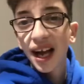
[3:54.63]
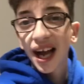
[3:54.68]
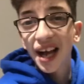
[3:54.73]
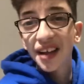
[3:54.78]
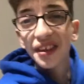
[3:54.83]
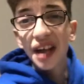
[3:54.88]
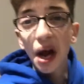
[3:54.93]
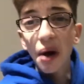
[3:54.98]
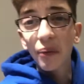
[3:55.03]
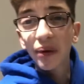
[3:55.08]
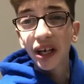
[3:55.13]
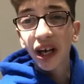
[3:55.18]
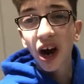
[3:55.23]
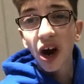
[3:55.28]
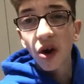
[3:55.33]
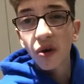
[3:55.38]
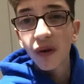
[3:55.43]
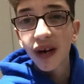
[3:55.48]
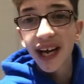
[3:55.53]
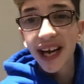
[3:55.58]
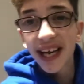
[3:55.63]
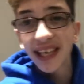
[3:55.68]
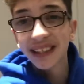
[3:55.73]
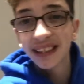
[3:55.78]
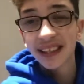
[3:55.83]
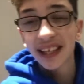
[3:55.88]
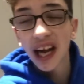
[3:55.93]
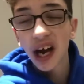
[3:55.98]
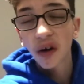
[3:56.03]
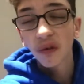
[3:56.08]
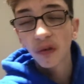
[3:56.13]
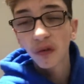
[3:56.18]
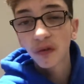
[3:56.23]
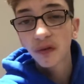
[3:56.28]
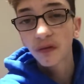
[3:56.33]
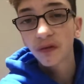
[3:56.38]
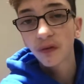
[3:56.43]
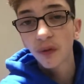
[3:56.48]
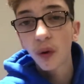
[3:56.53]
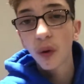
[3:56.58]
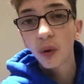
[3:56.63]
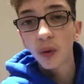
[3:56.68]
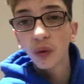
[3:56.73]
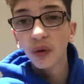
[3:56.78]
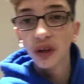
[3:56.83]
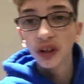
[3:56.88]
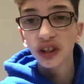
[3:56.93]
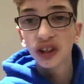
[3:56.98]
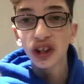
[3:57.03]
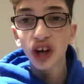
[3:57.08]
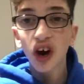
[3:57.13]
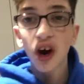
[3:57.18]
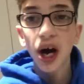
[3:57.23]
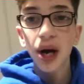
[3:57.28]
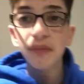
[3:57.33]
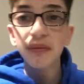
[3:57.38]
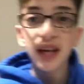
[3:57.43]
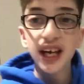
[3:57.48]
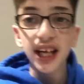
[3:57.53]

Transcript: And there we go. It is now full time.